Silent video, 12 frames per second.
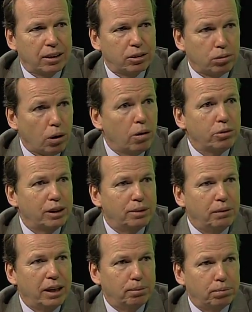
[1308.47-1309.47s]
grown
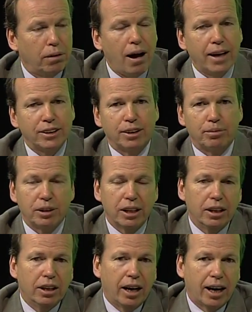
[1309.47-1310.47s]
and blossomed.
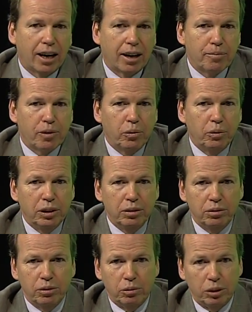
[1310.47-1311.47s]

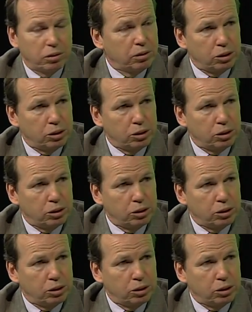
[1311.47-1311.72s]
We're